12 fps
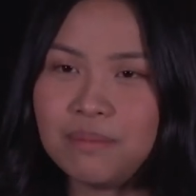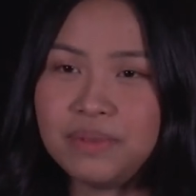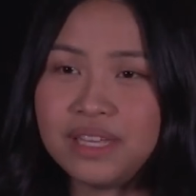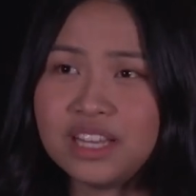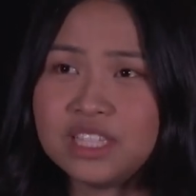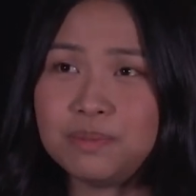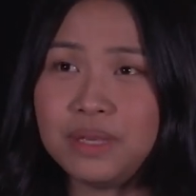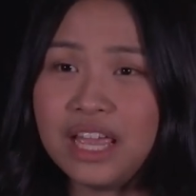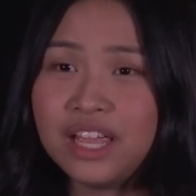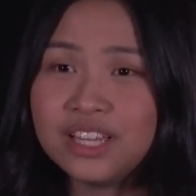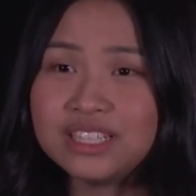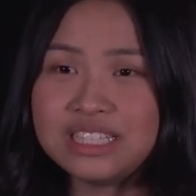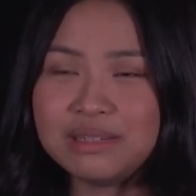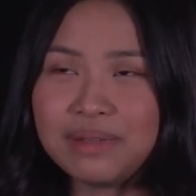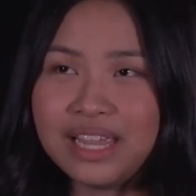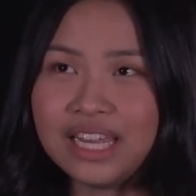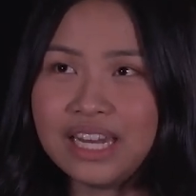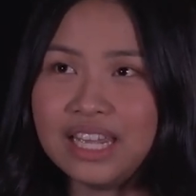because being a good
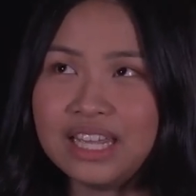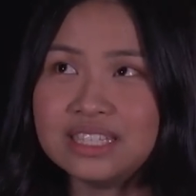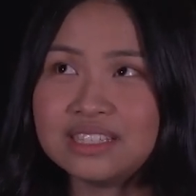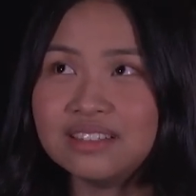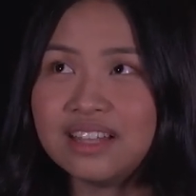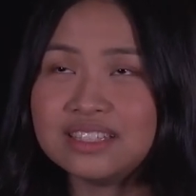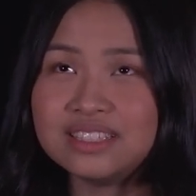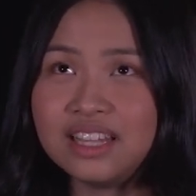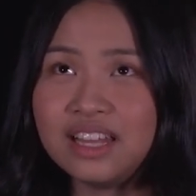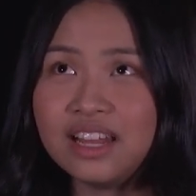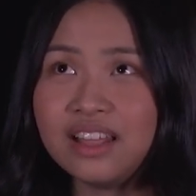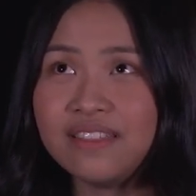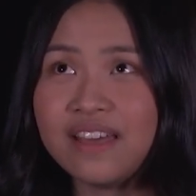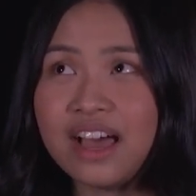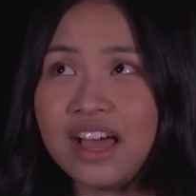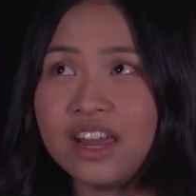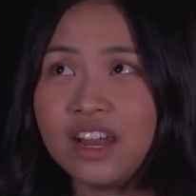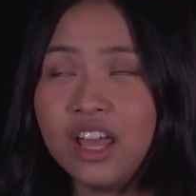teammate is a lesson
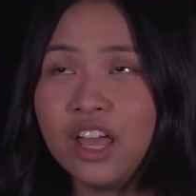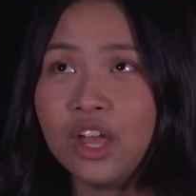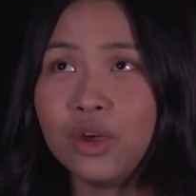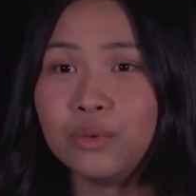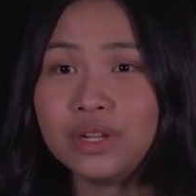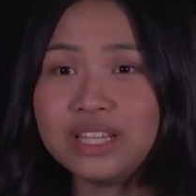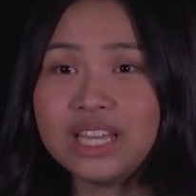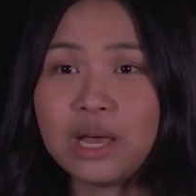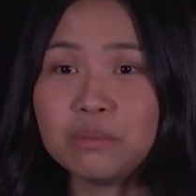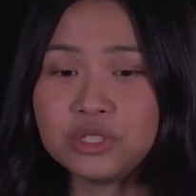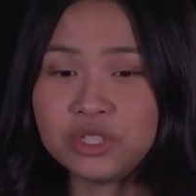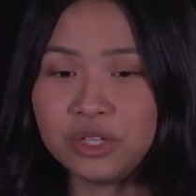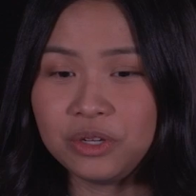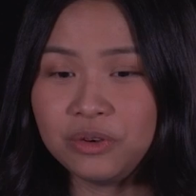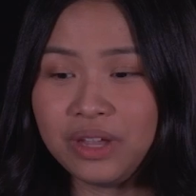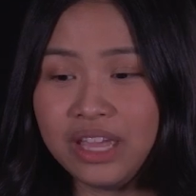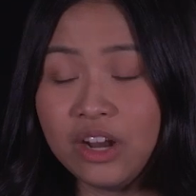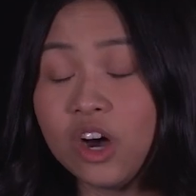that really helps
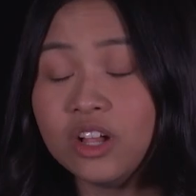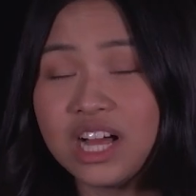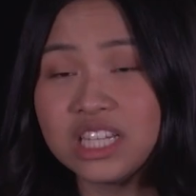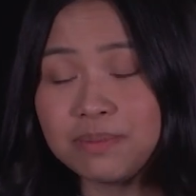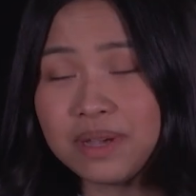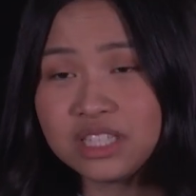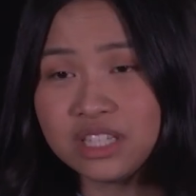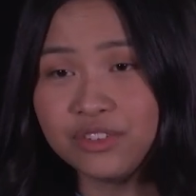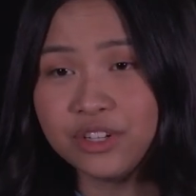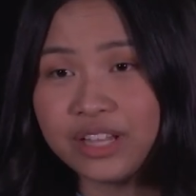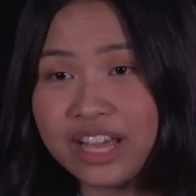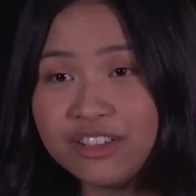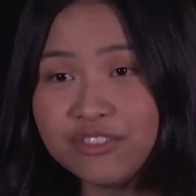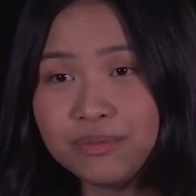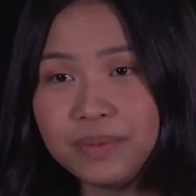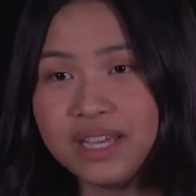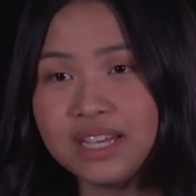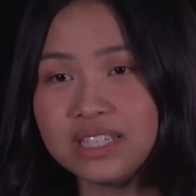you in all aspects of your
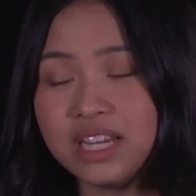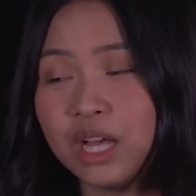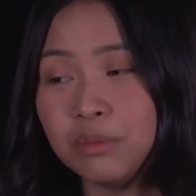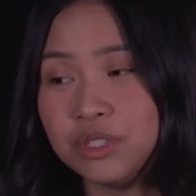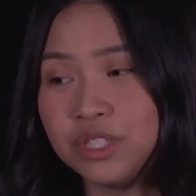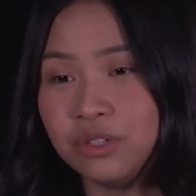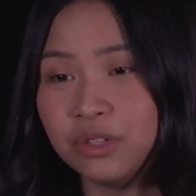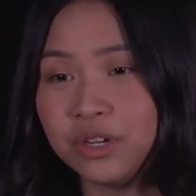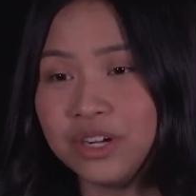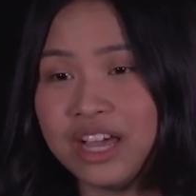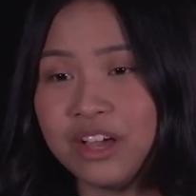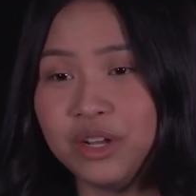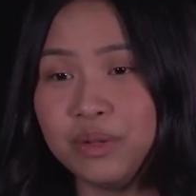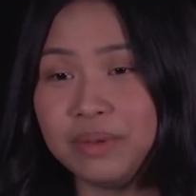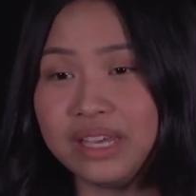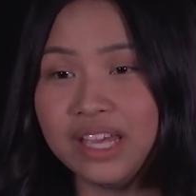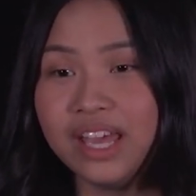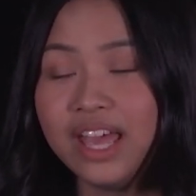life because it helps you learn how to
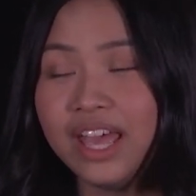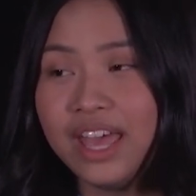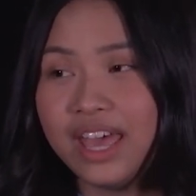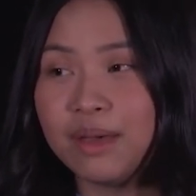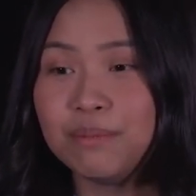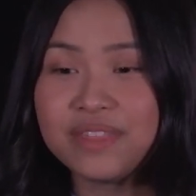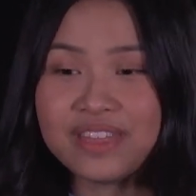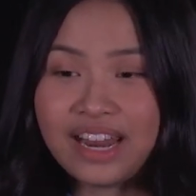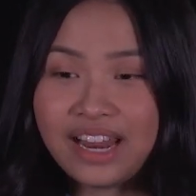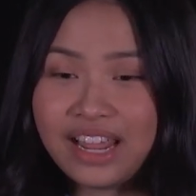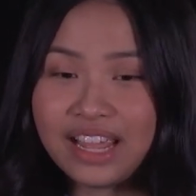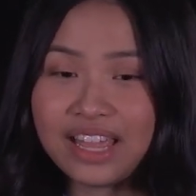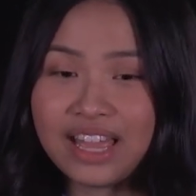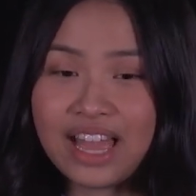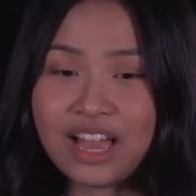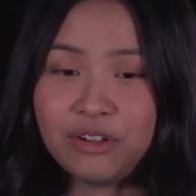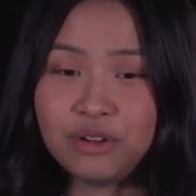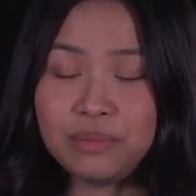be empathetic,
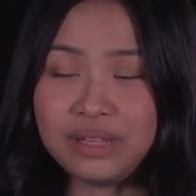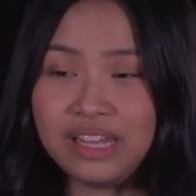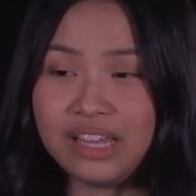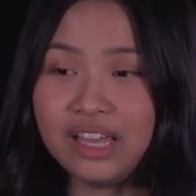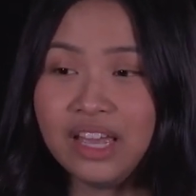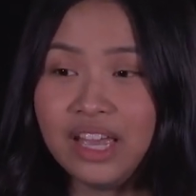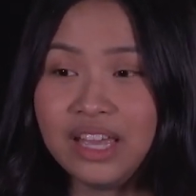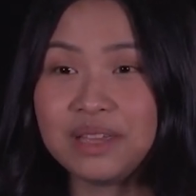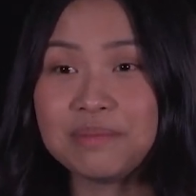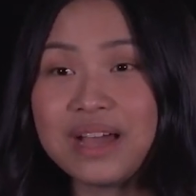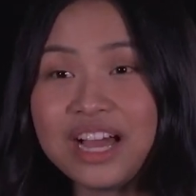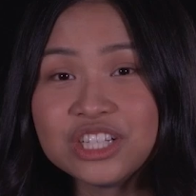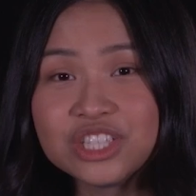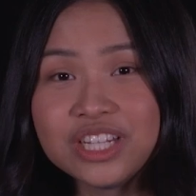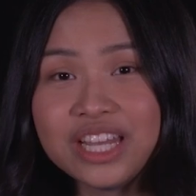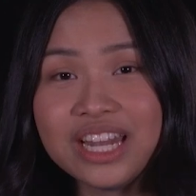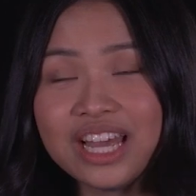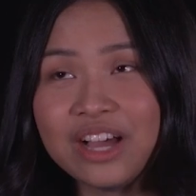how to be
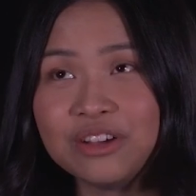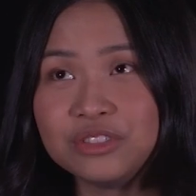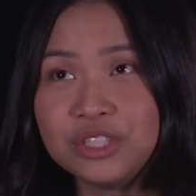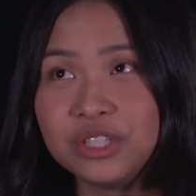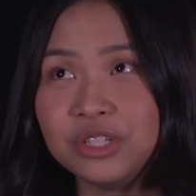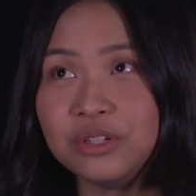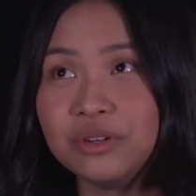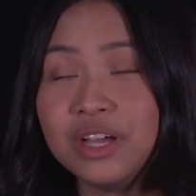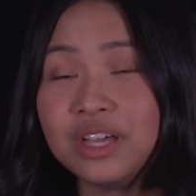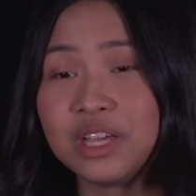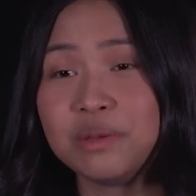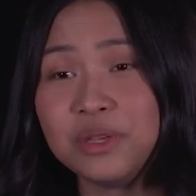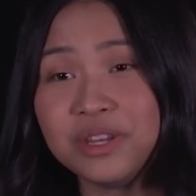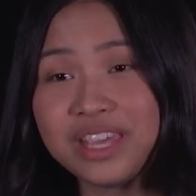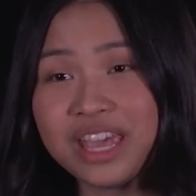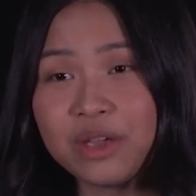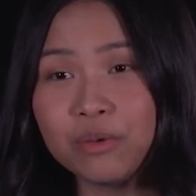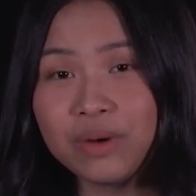compassionate, how to
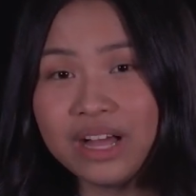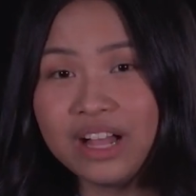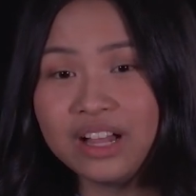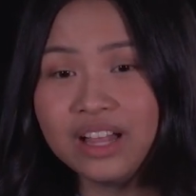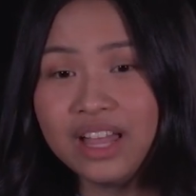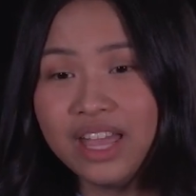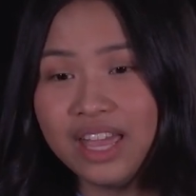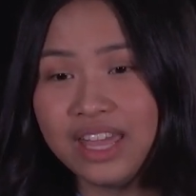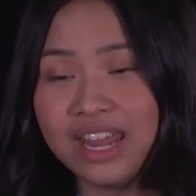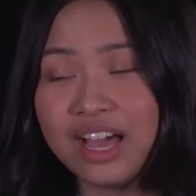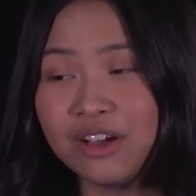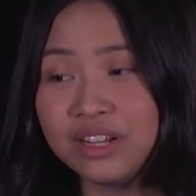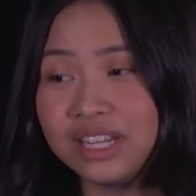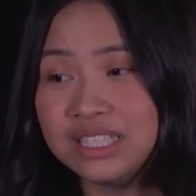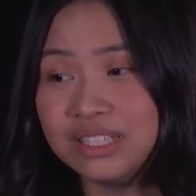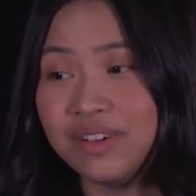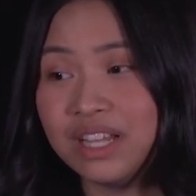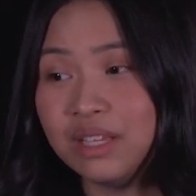communicate well, and how to
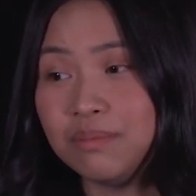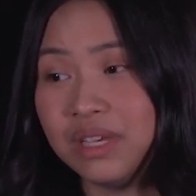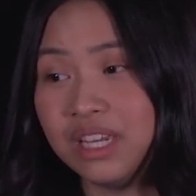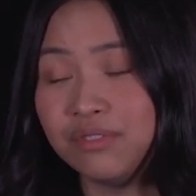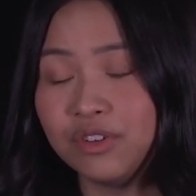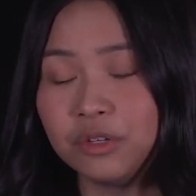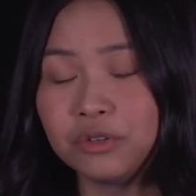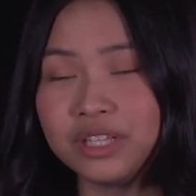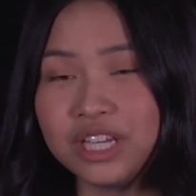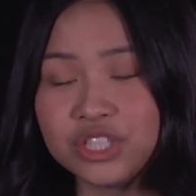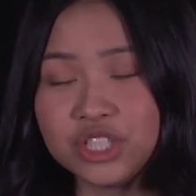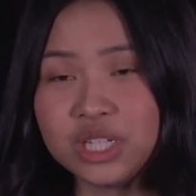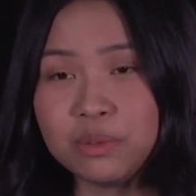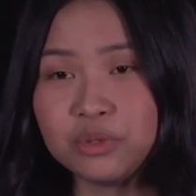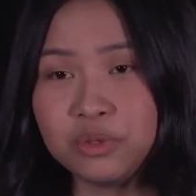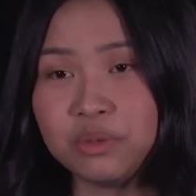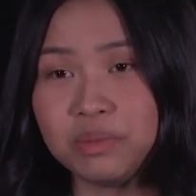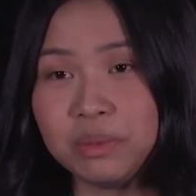develop meaningful relationships
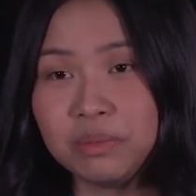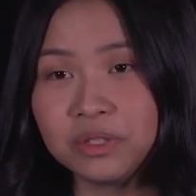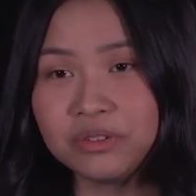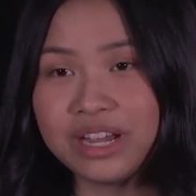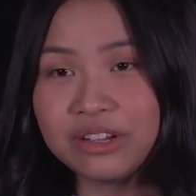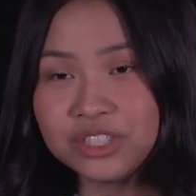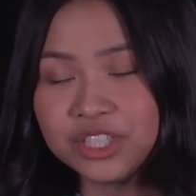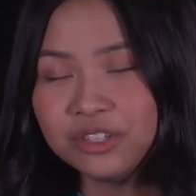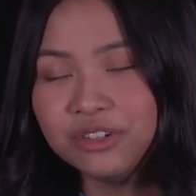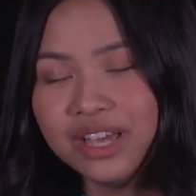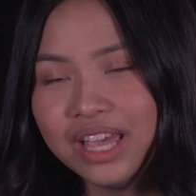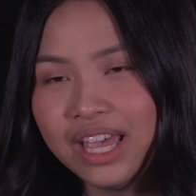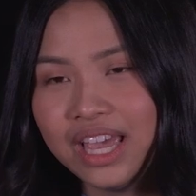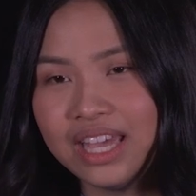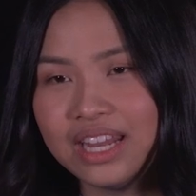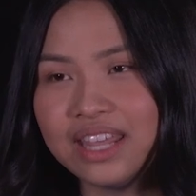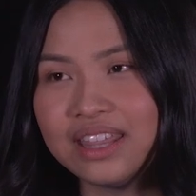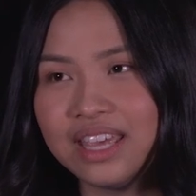with the people around you.
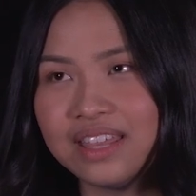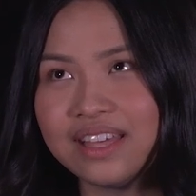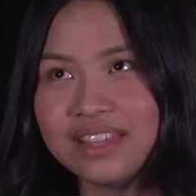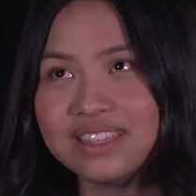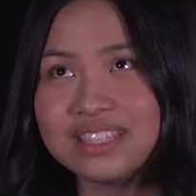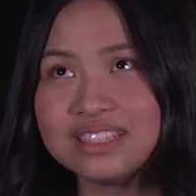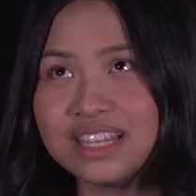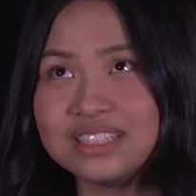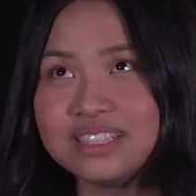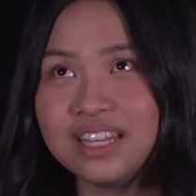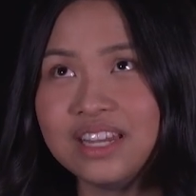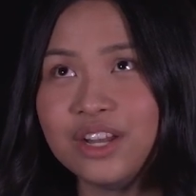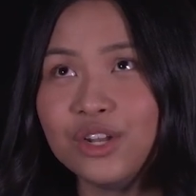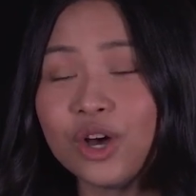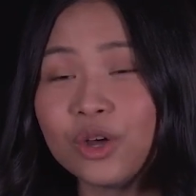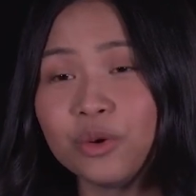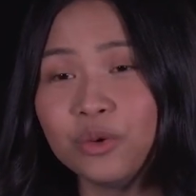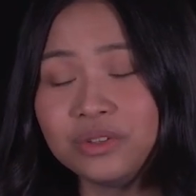And I think that this lesson
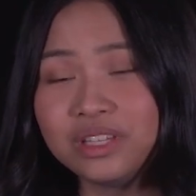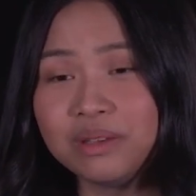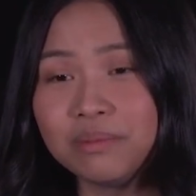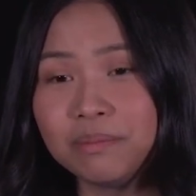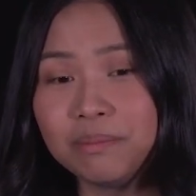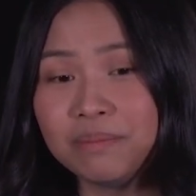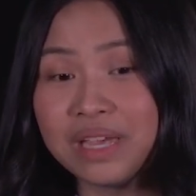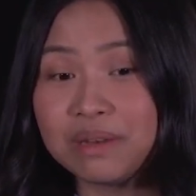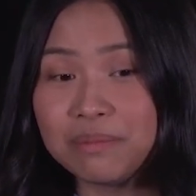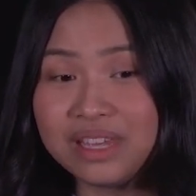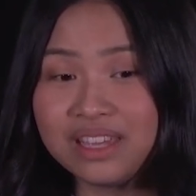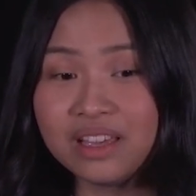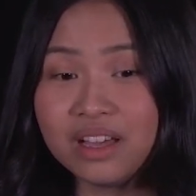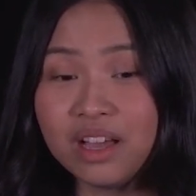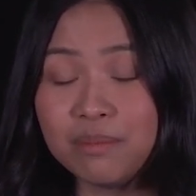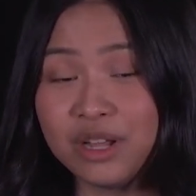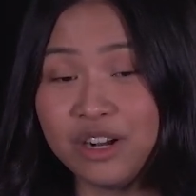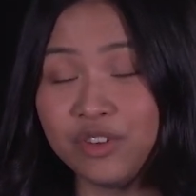not only made me
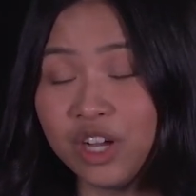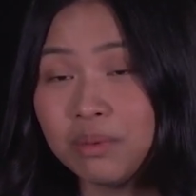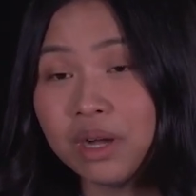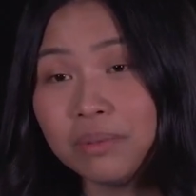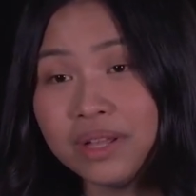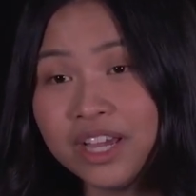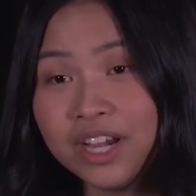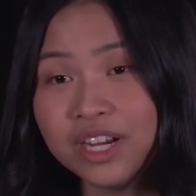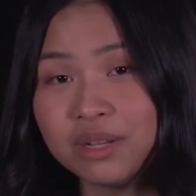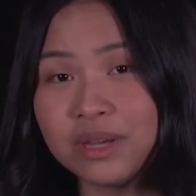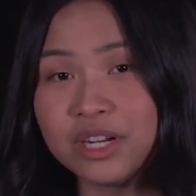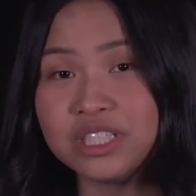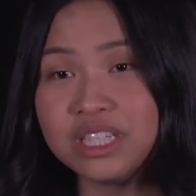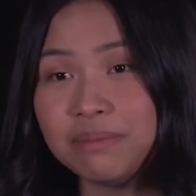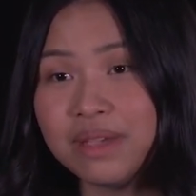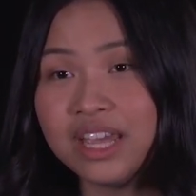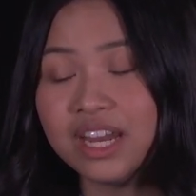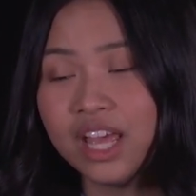a better volleyball player and a better
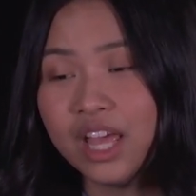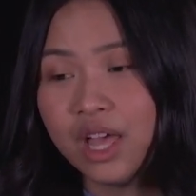teammate,